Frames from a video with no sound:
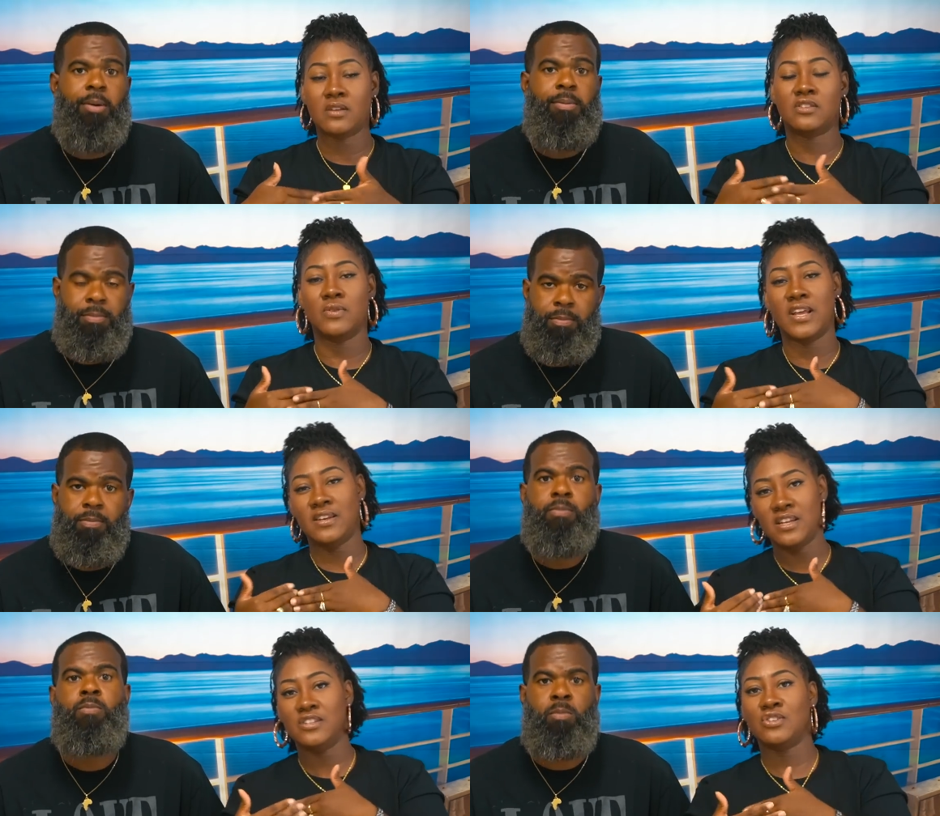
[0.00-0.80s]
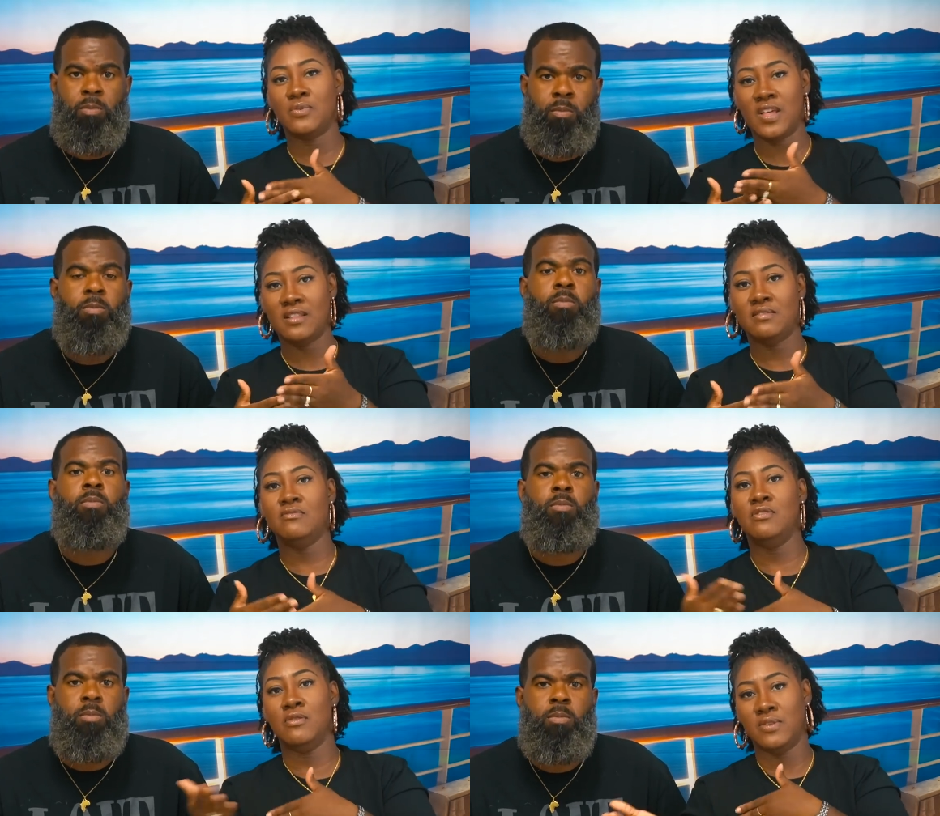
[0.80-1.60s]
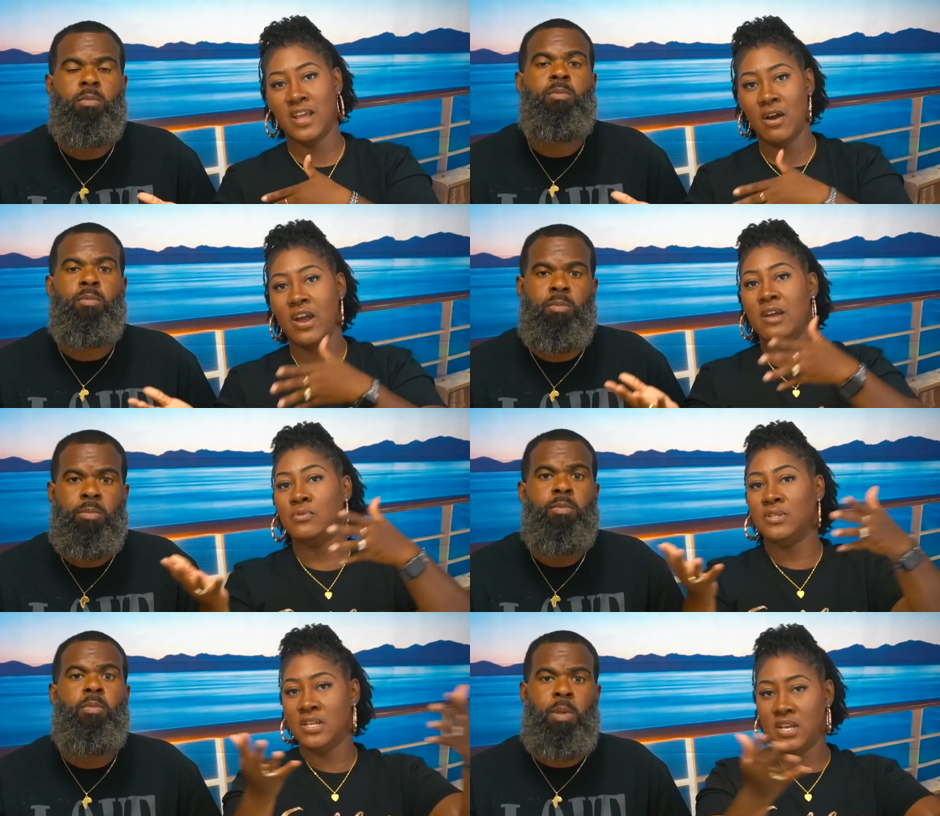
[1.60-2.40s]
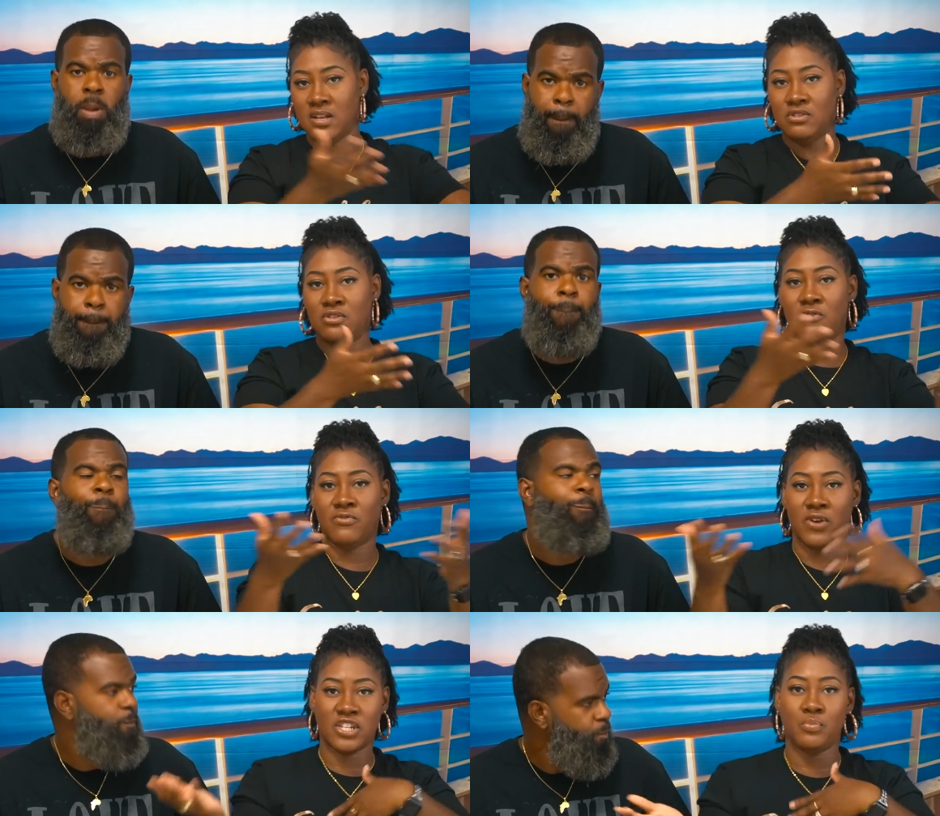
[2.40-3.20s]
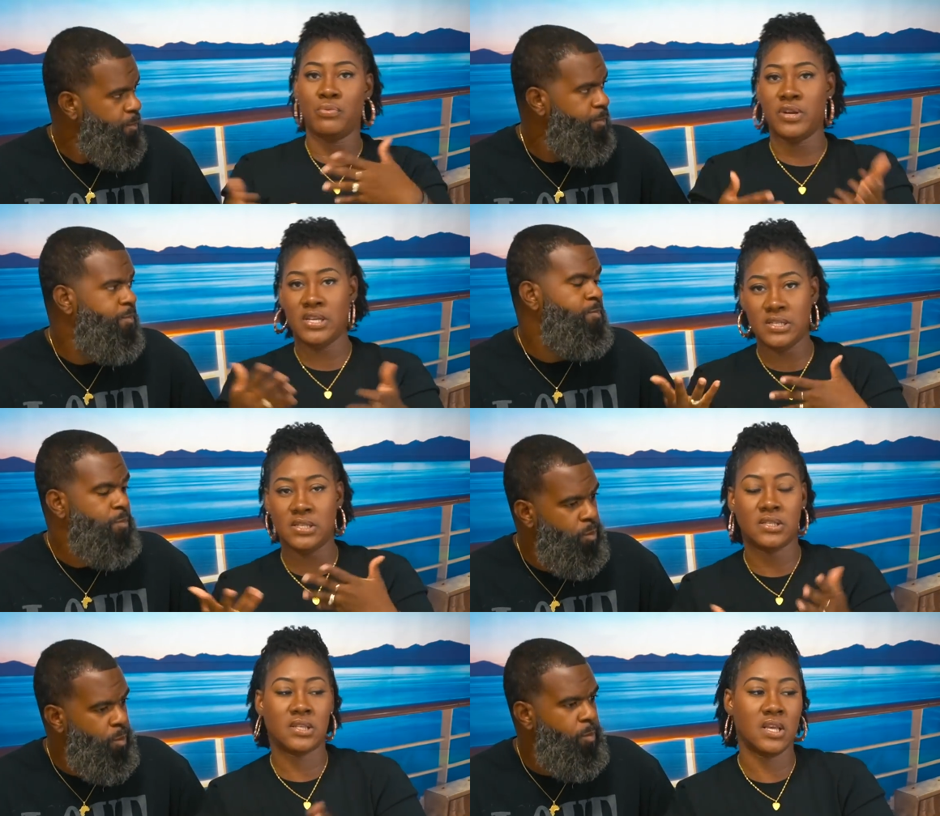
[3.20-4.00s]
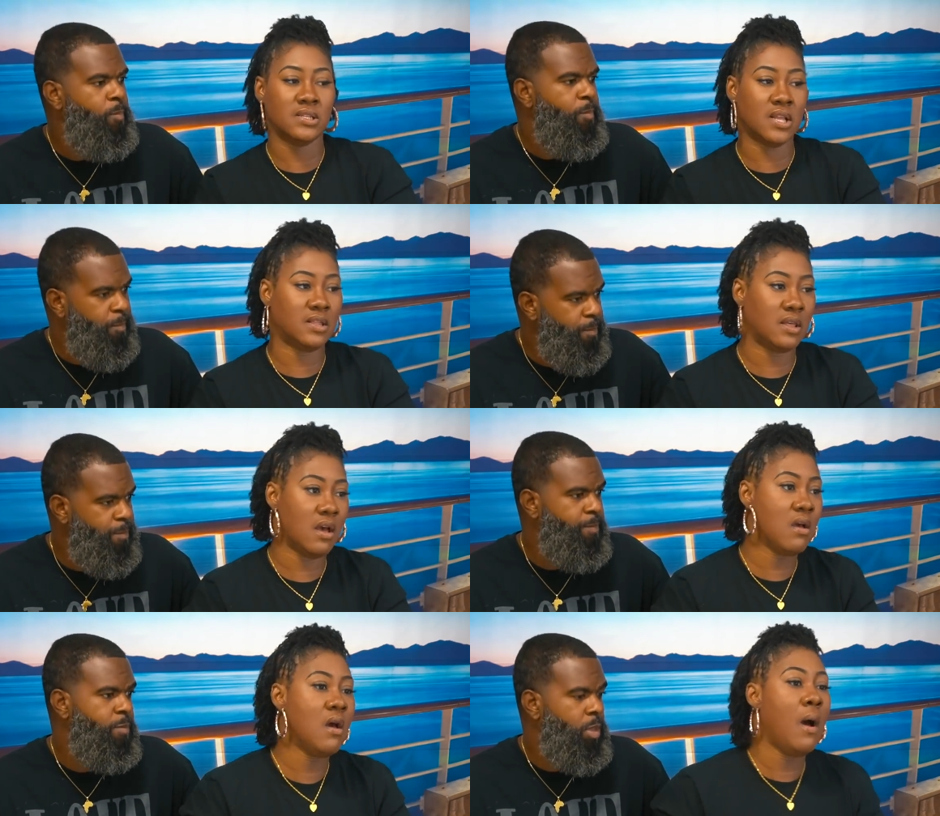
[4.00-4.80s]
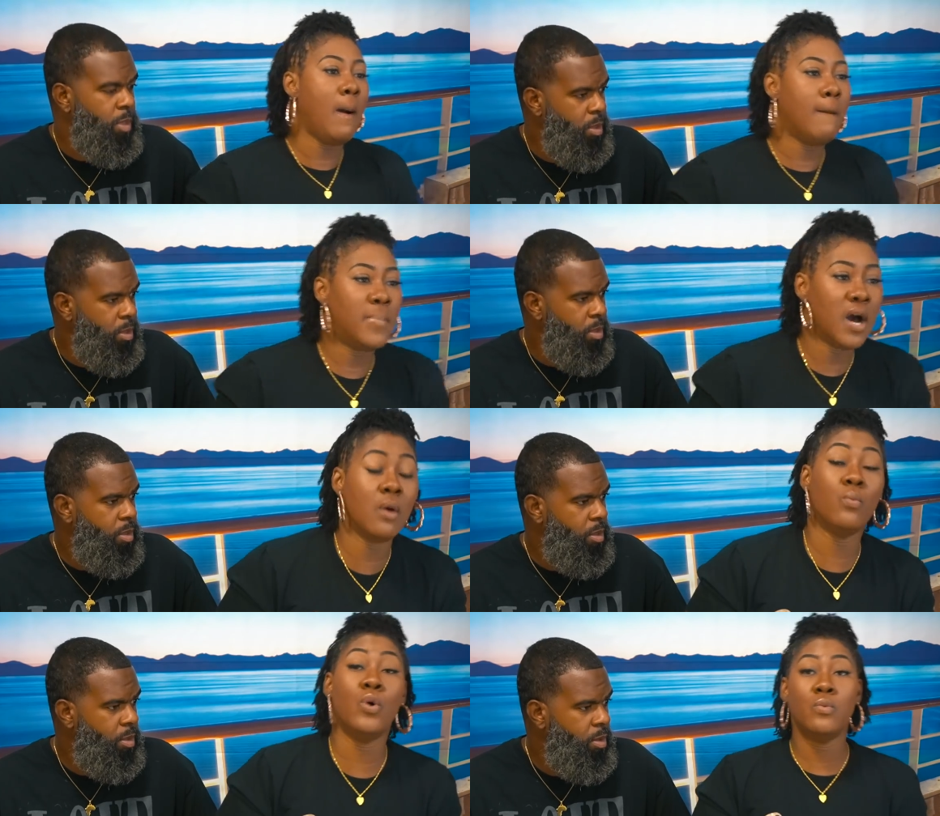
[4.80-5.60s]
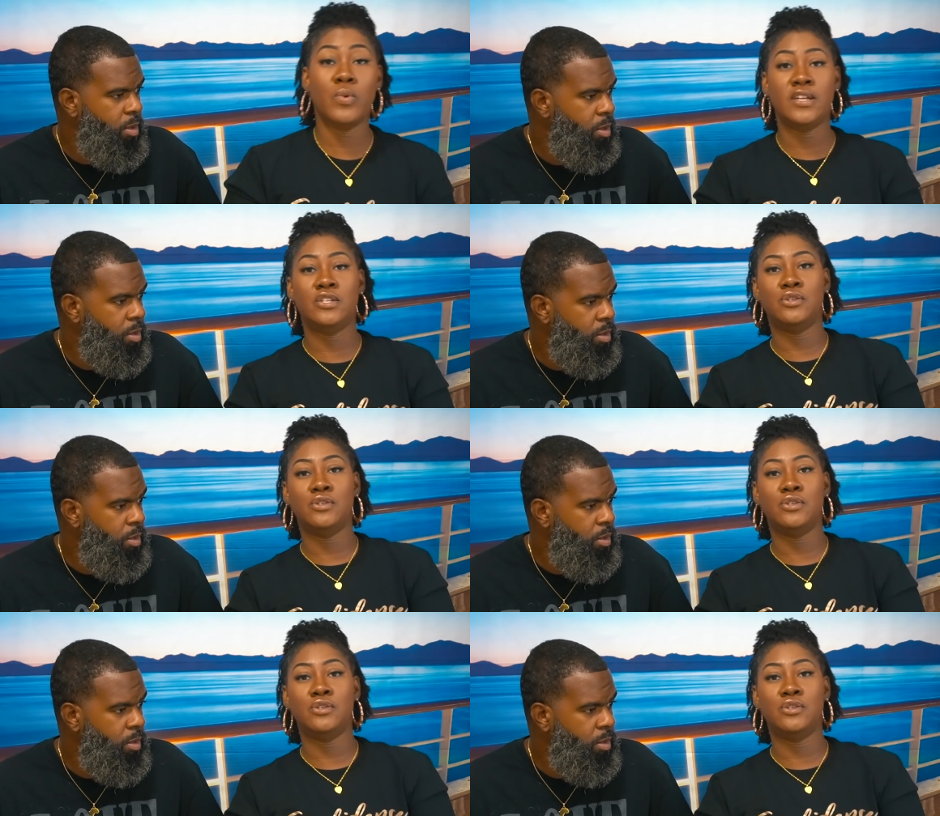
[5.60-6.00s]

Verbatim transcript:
Speaker 1: So they did it so that you know they are able to get you know fresh breeze and things like that. But would we